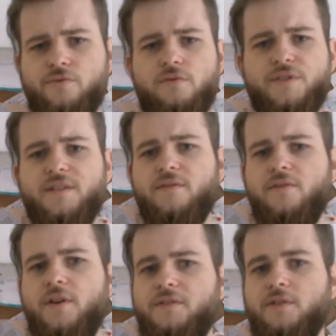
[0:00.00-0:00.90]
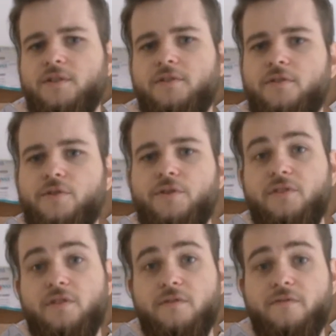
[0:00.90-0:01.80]
rules and not the
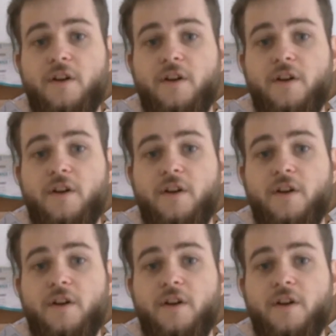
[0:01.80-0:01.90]
alternative